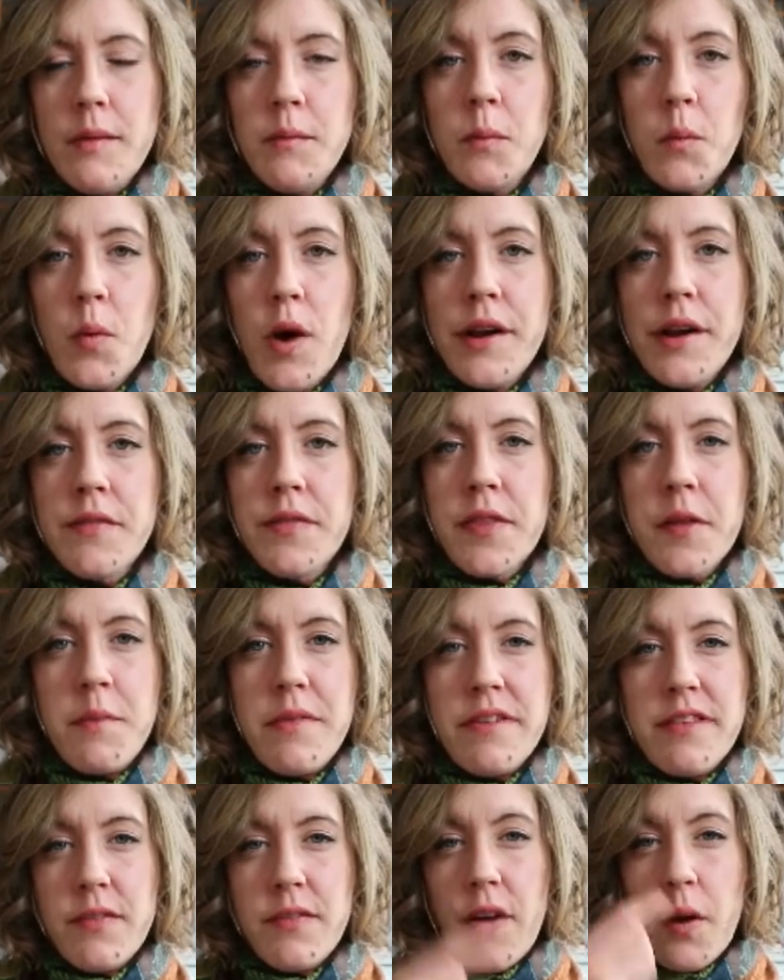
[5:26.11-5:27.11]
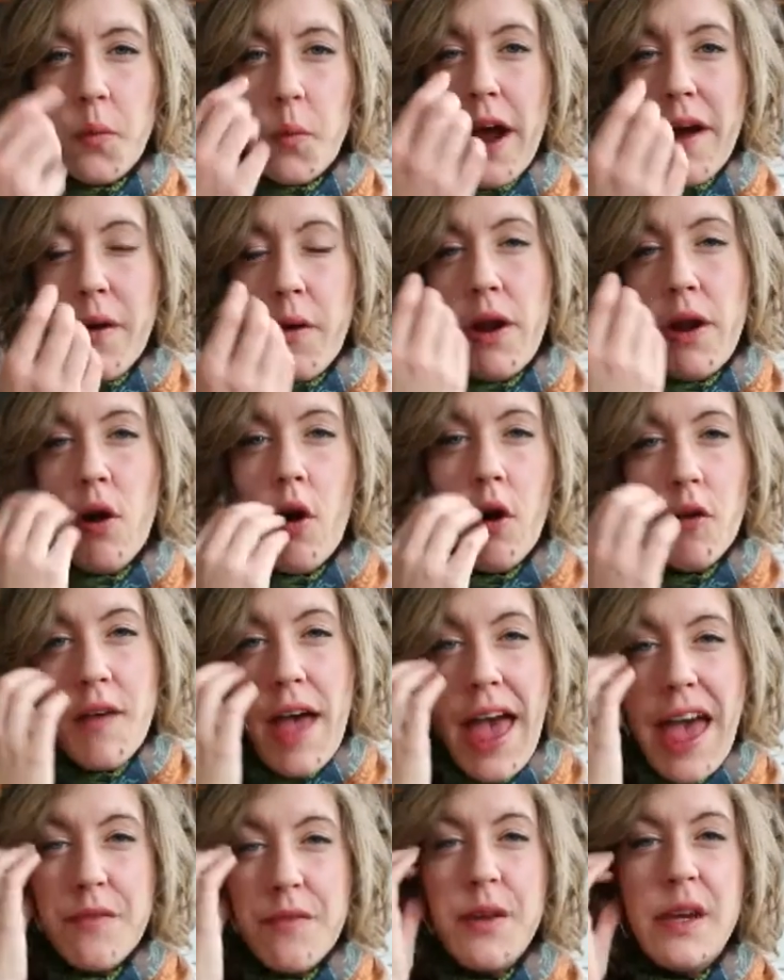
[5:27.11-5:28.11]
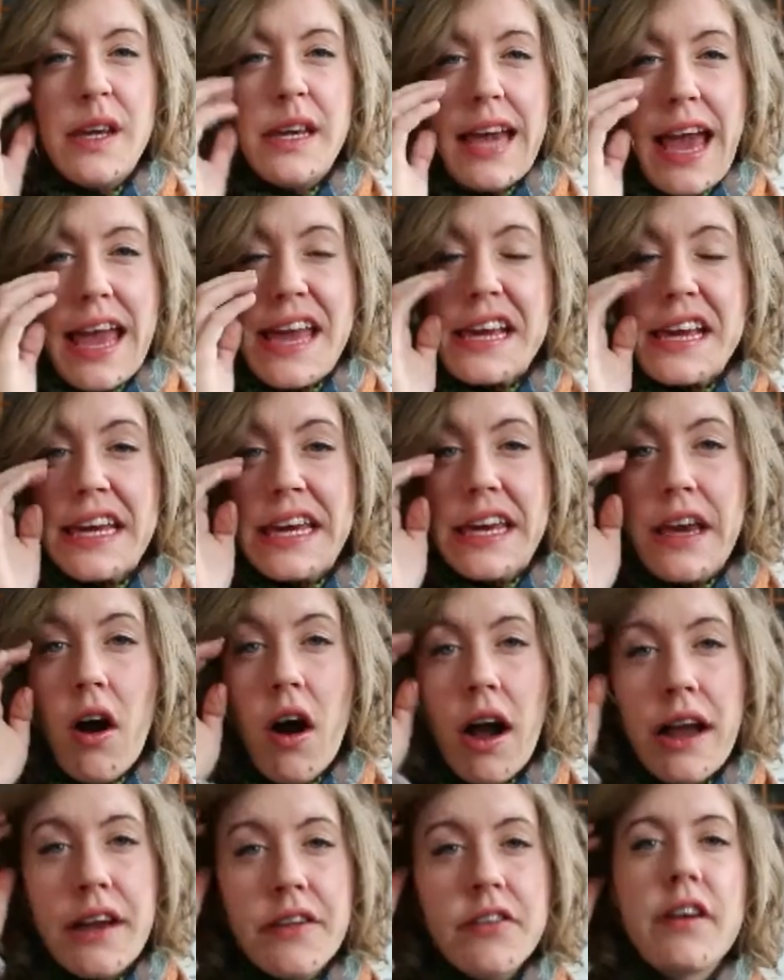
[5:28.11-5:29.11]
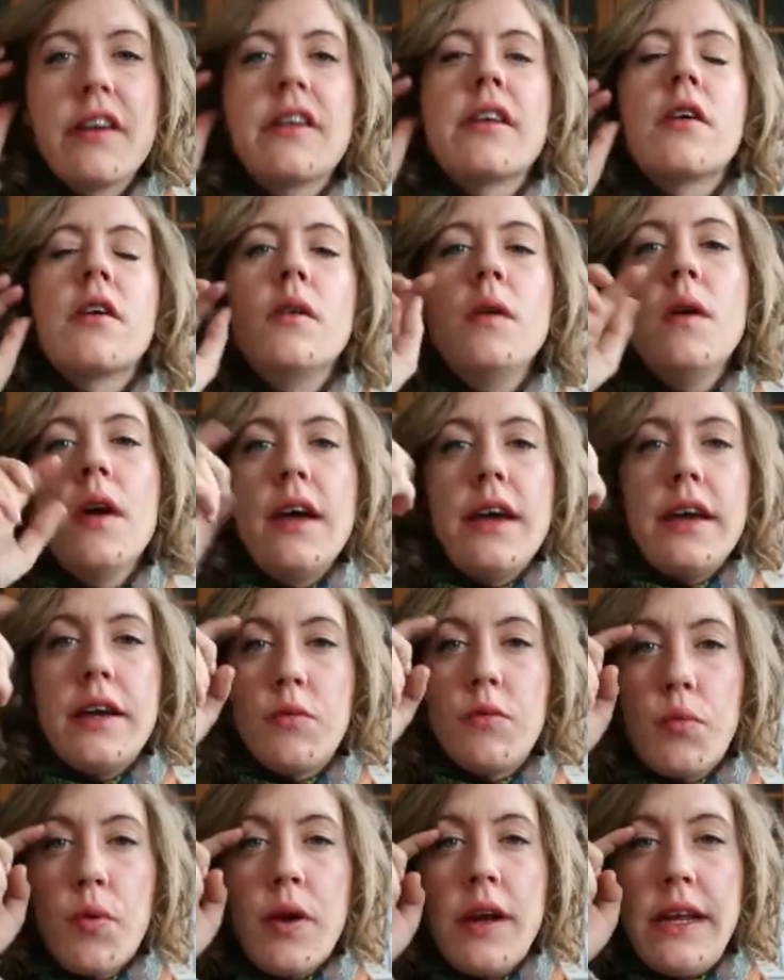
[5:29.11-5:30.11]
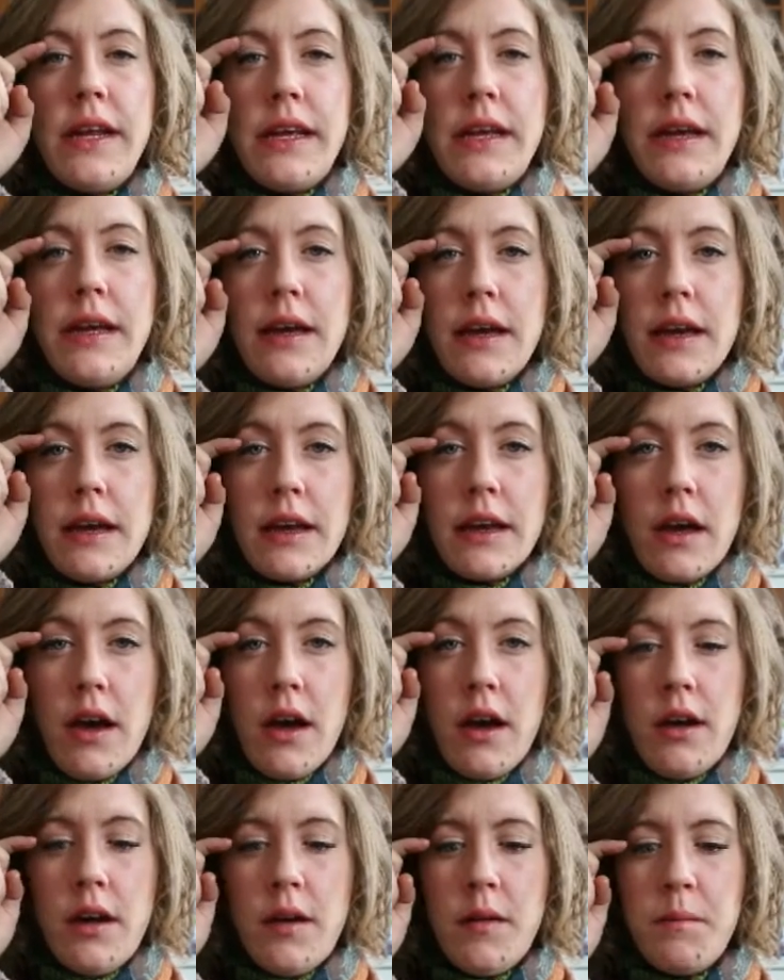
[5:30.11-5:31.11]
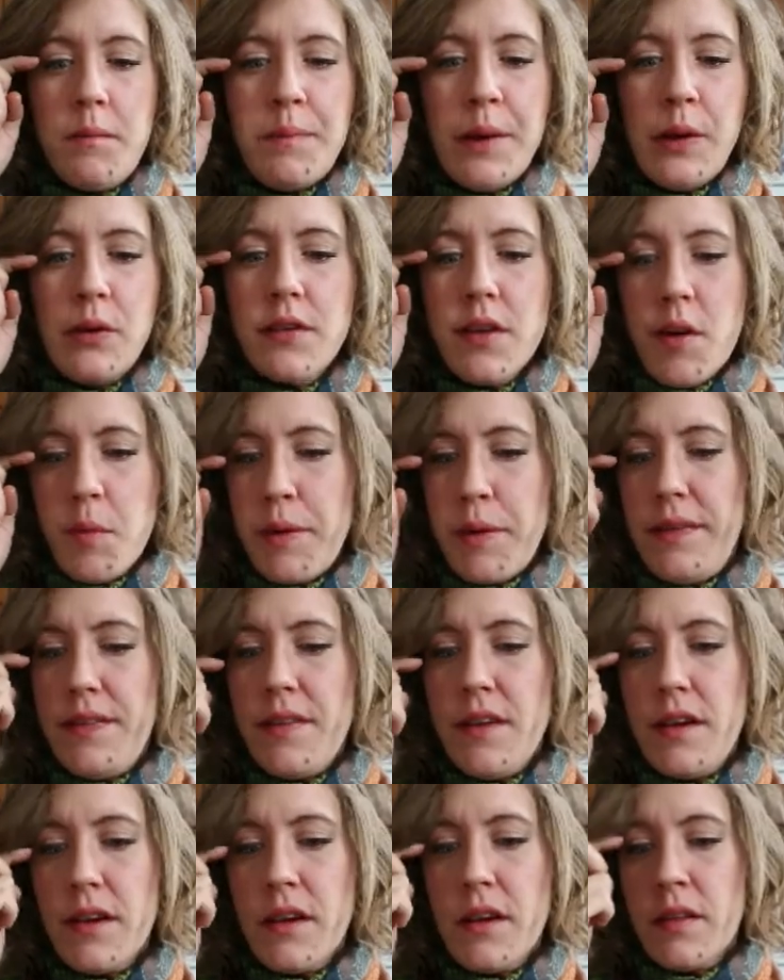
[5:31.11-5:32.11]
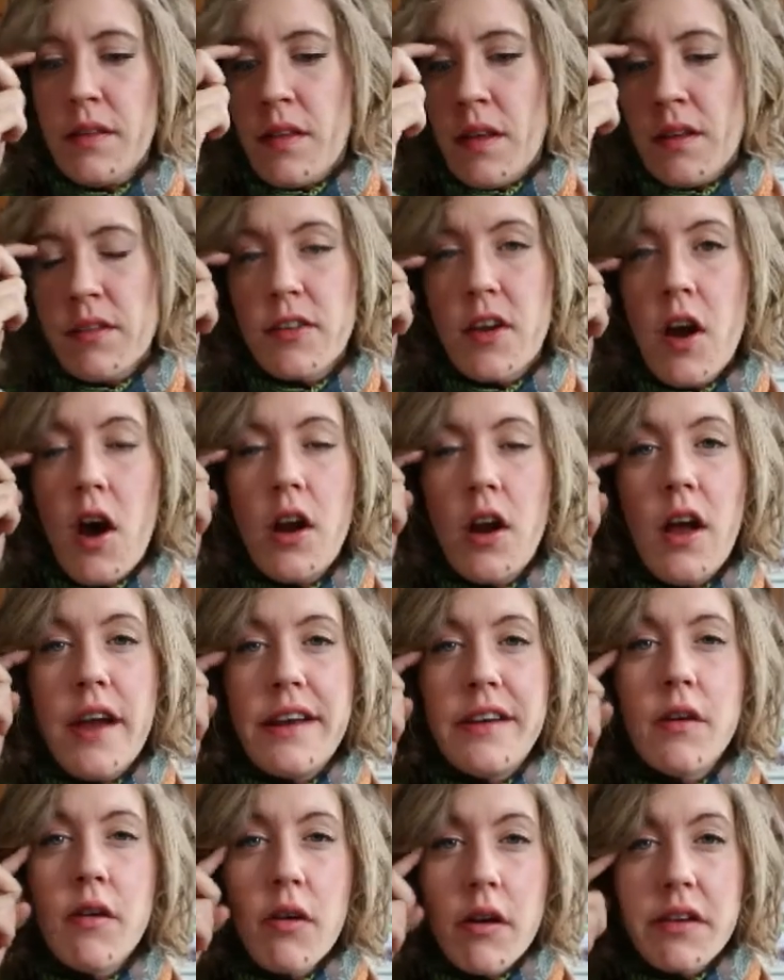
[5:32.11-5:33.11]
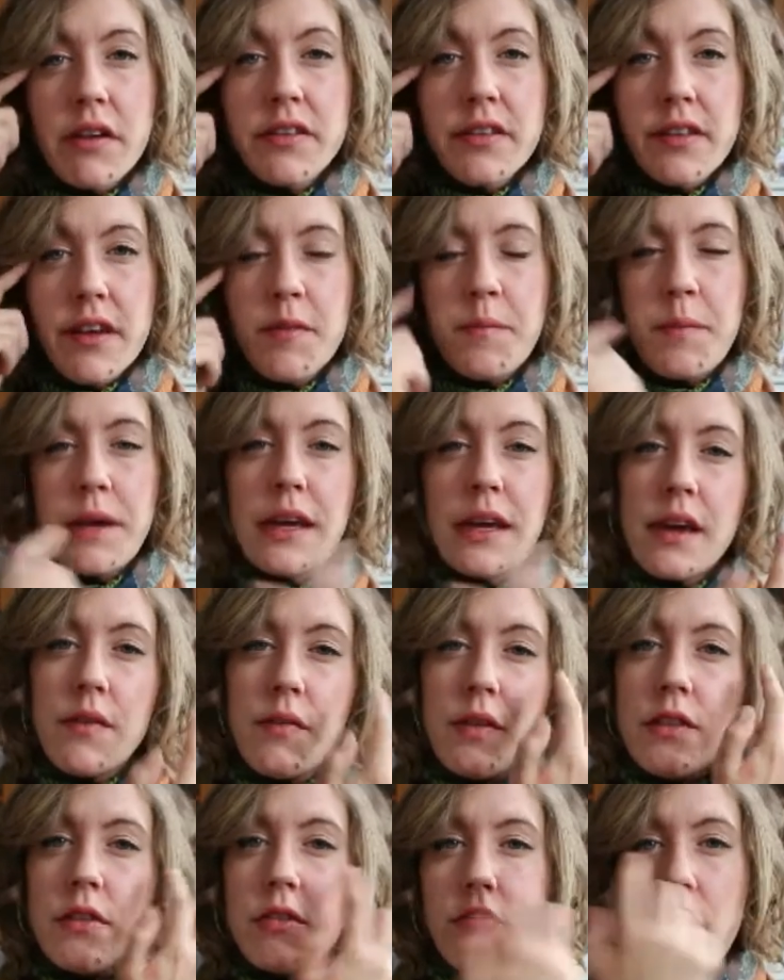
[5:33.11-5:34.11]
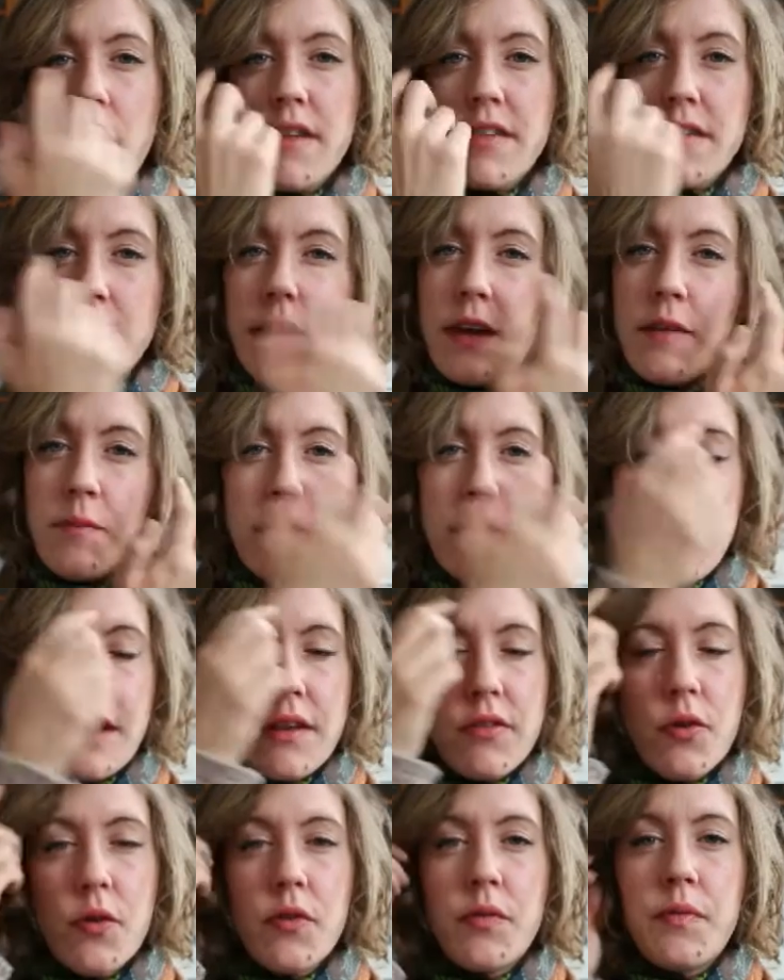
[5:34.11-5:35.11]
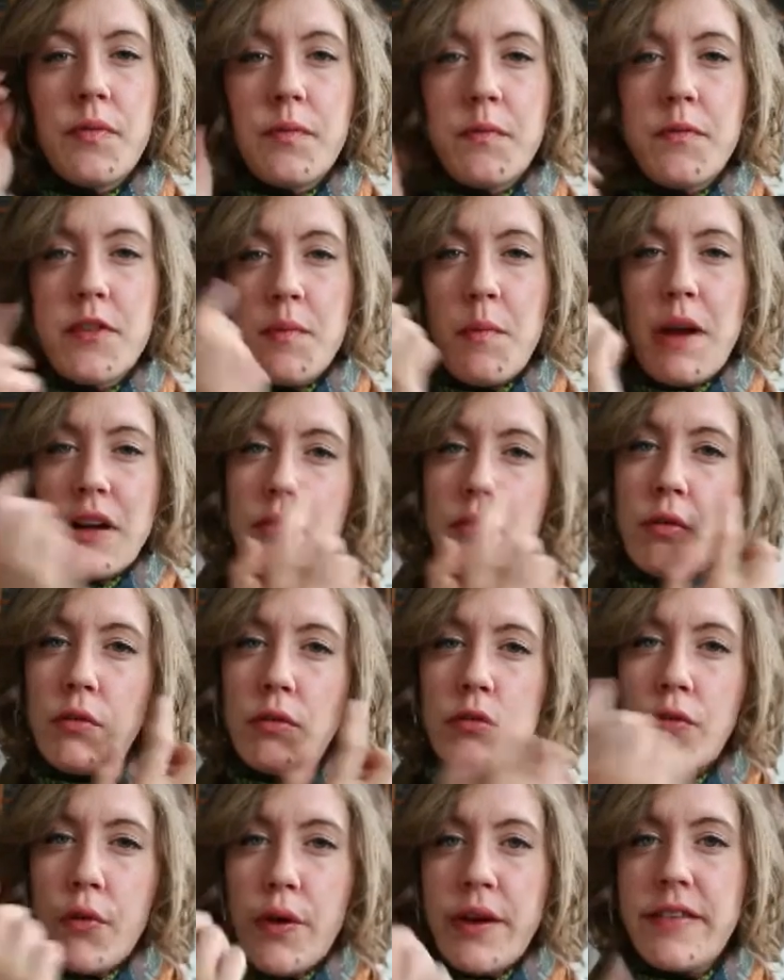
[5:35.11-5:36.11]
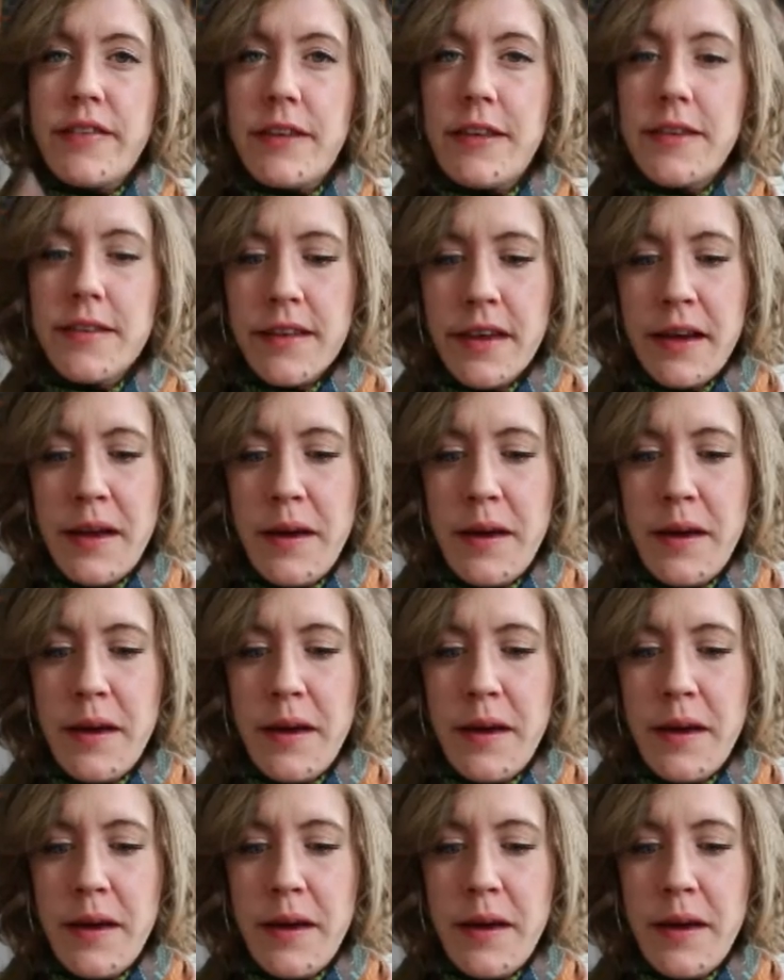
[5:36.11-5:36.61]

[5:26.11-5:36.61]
One of them is if I wear a lot of heavy, cakey eyeshadow, it really builds up in the scarline crease that I've been given to try to give me sort of symmetrical creases.